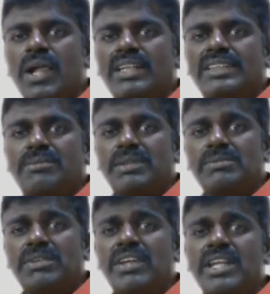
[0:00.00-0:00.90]

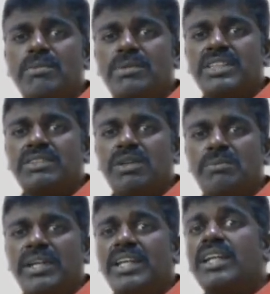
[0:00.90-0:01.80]
sometimes the variables will
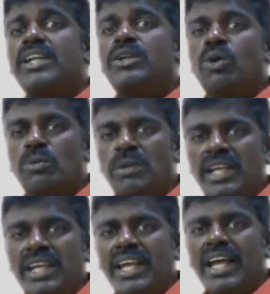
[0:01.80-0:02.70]
be declared
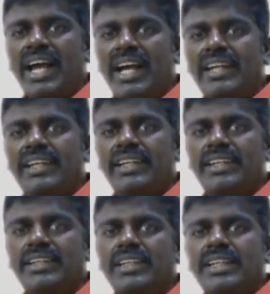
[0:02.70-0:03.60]
globally, and
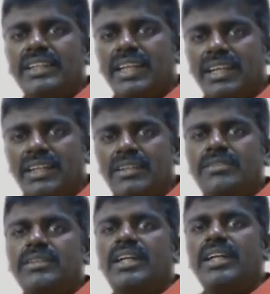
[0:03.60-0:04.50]

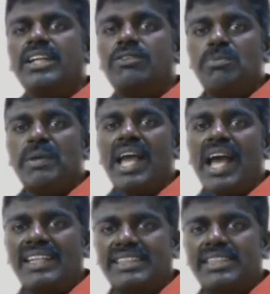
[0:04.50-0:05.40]
the it will be
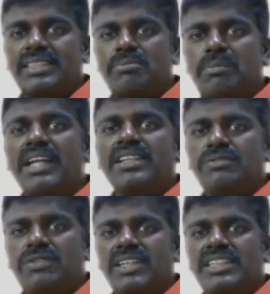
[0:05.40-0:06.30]
accessed by the
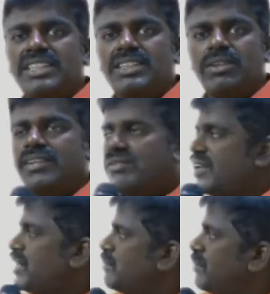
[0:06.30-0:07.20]
functions, okay, the
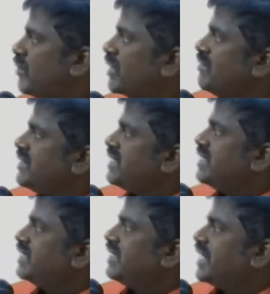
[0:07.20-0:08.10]
variable, okay, which
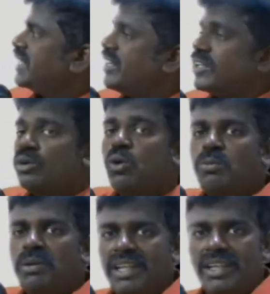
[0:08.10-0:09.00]
is declared
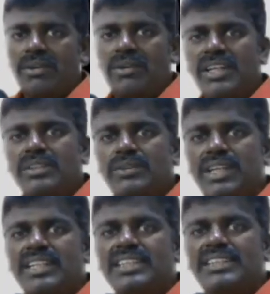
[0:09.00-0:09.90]
globally. Okay, so
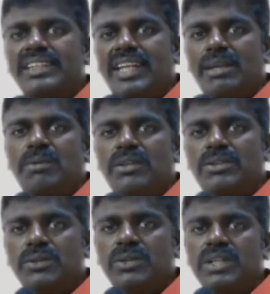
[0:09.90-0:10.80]
that is the time
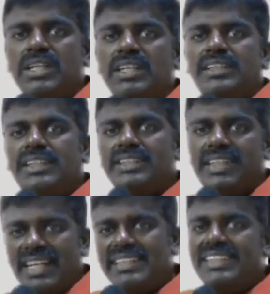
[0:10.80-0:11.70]
also the
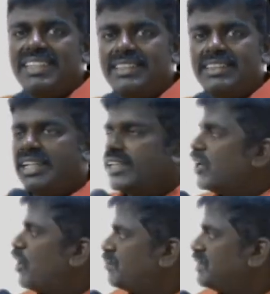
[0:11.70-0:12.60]
transient data
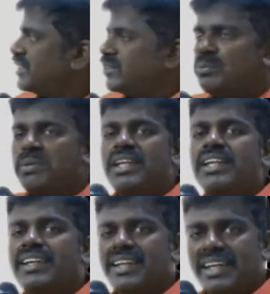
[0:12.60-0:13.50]
object to be
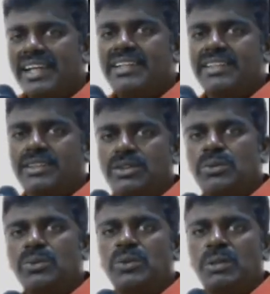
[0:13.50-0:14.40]
created
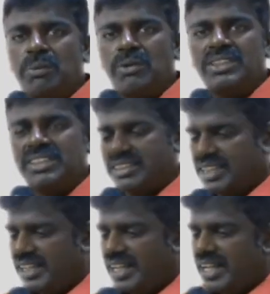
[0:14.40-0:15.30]
to do the process,
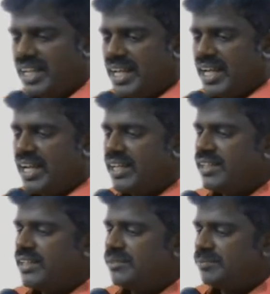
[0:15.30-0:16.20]
right?
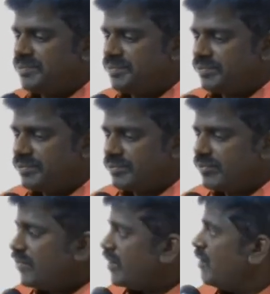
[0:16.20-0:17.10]
And
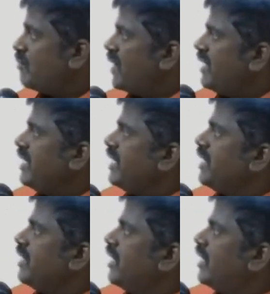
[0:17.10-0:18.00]

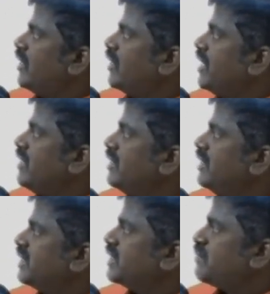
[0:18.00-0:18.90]
finally,
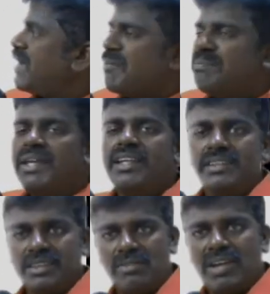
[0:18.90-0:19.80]
in swapping
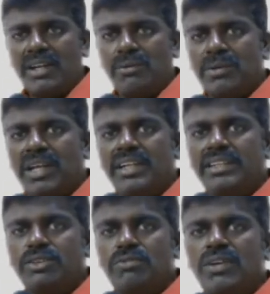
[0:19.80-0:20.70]
the value, right?
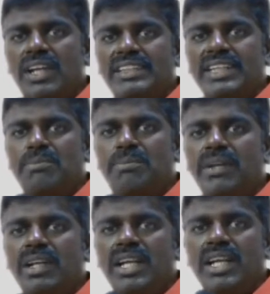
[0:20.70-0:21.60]
So for
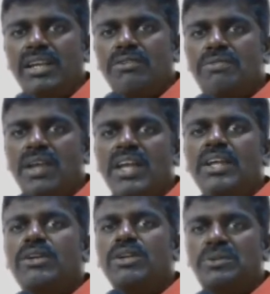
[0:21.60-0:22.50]
example, if a
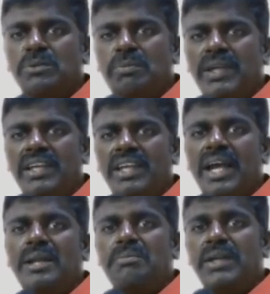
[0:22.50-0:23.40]
equal to b
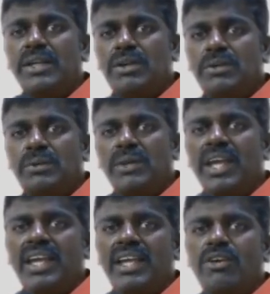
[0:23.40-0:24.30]
and b equal to
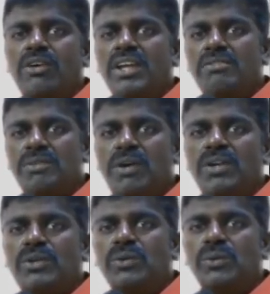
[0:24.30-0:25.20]
a, okay, if you
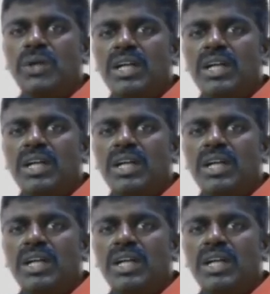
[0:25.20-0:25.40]
want to